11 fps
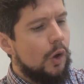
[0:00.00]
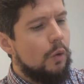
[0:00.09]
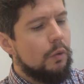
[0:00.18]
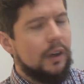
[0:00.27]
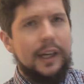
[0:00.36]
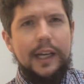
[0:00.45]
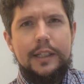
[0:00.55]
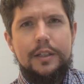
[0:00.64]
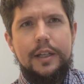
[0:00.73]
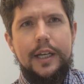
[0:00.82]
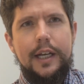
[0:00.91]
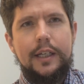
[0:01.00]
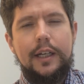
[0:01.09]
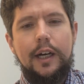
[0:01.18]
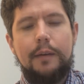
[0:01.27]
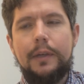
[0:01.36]
We're going to get into the
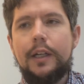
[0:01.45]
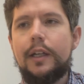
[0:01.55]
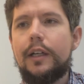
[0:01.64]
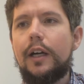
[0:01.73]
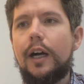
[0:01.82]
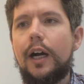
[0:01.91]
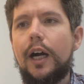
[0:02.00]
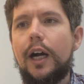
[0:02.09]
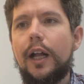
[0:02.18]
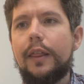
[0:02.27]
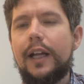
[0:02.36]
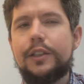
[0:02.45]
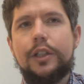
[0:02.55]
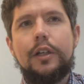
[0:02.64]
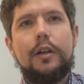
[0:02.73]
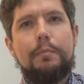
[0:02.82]
income. That's
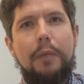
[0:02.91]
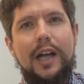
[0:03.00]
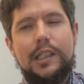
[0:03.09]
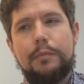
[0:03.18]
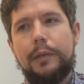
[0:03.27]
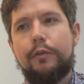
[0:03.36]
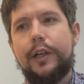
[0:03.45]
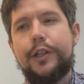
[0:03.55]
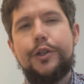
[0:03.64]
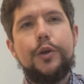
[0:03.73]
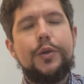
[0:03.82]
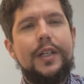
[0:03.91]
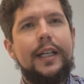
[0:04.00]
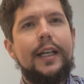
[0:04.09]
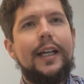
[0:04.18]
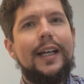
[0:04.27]
going to possibly reduce it,